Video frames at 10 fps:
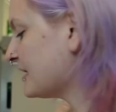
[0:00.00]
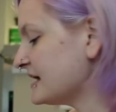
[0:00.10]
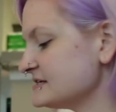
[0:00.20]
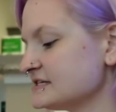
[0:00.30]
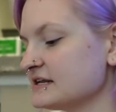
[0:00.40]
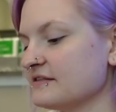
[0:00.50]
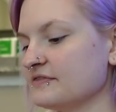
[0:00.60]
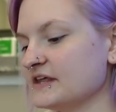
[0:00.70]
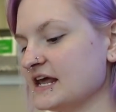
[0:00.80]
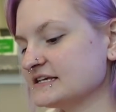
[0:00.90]
But
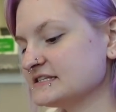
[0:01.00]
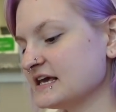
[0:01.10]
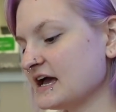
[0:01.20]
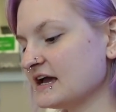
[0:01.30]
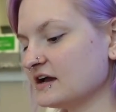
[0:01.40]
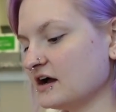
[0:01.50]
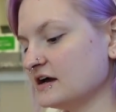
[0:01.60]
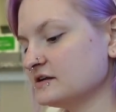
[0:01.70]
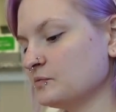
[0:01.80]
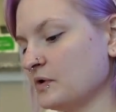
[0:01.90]
the next thing I
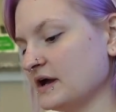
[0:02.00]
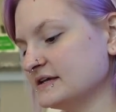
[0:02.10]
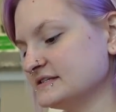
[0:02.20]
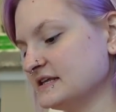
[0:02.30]
got was